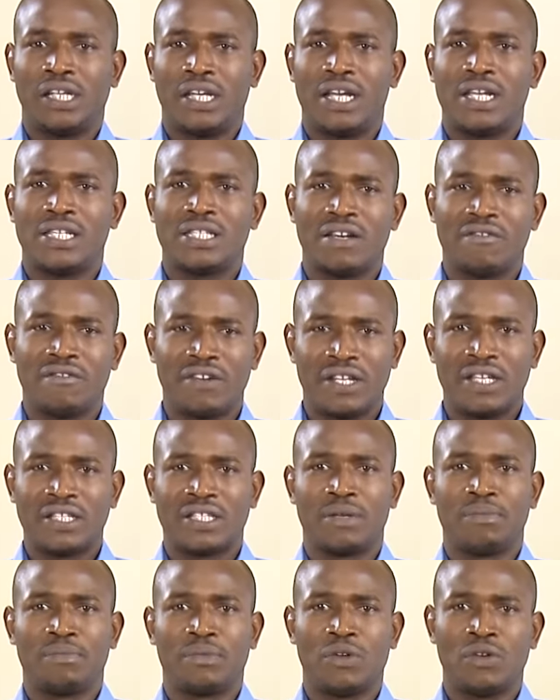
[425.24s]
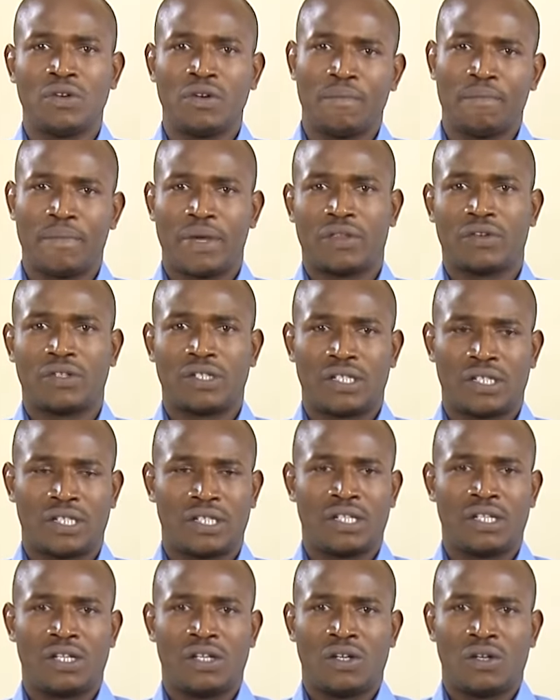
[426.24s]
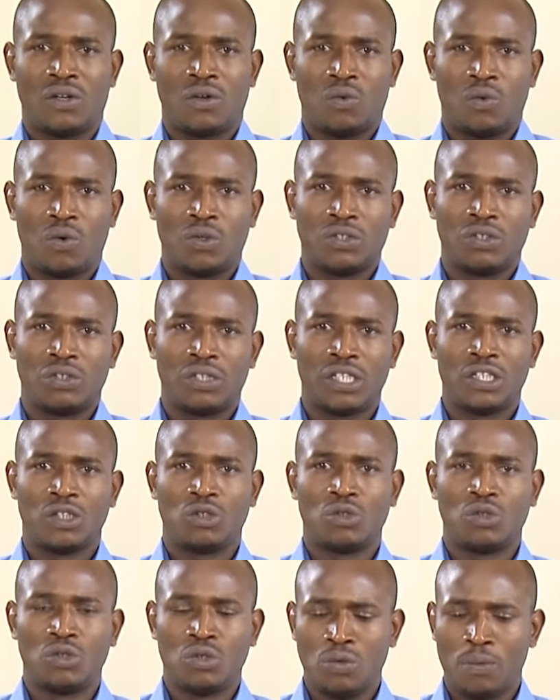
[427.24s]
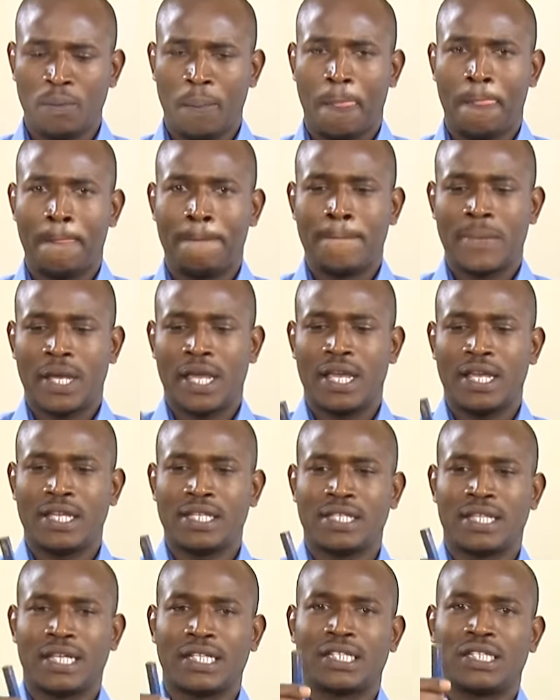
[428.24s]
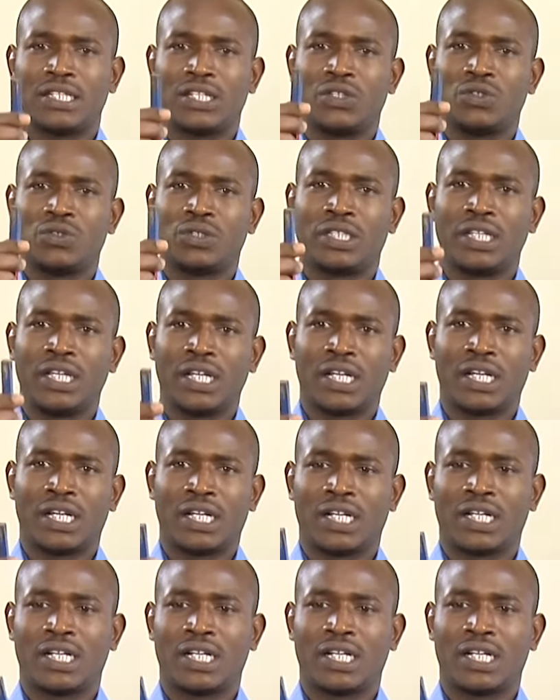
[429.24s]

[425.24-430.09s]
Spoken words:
is a very simple method. What you need to do is that you take